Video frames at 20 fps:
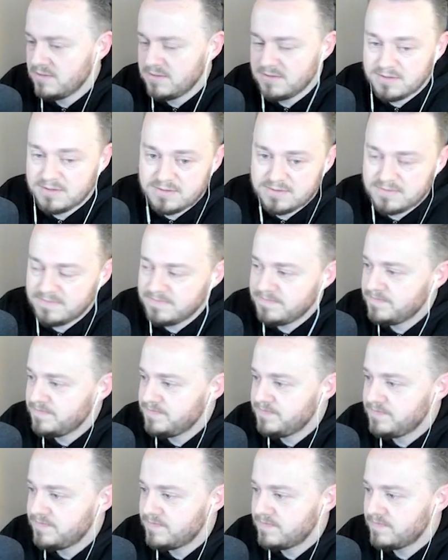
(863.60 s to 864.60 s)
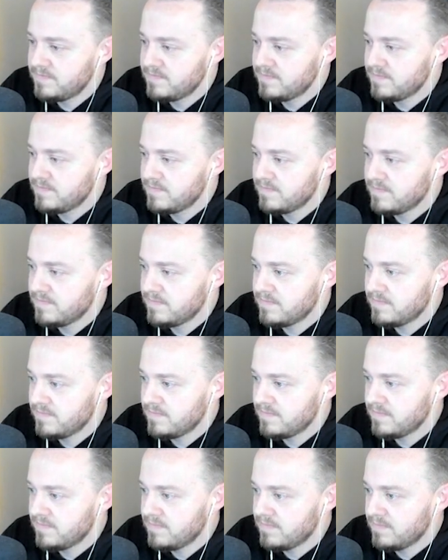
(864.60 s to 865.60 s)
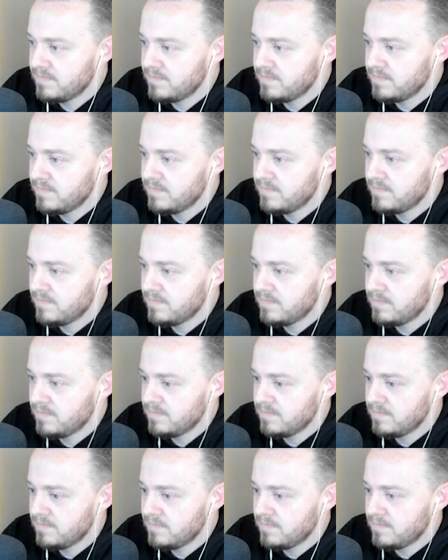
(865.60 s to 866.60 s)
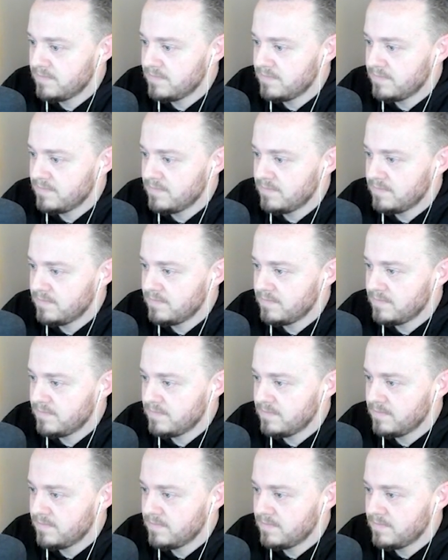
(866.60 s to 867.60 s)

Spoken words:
This person isn't speaking.